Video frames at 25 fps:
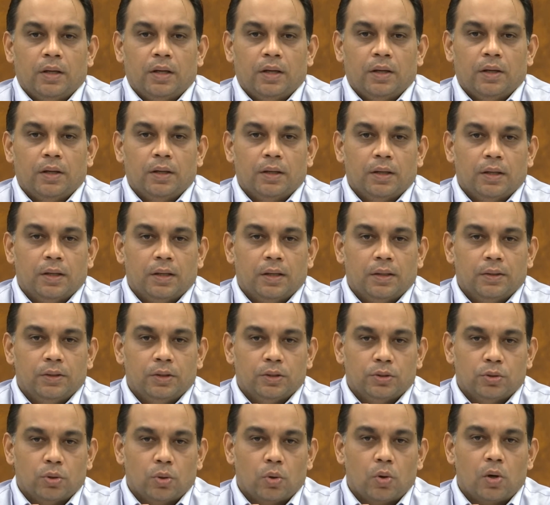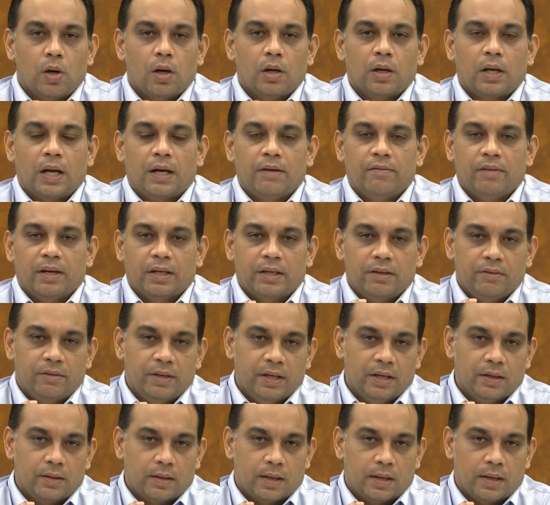the so-called convective heat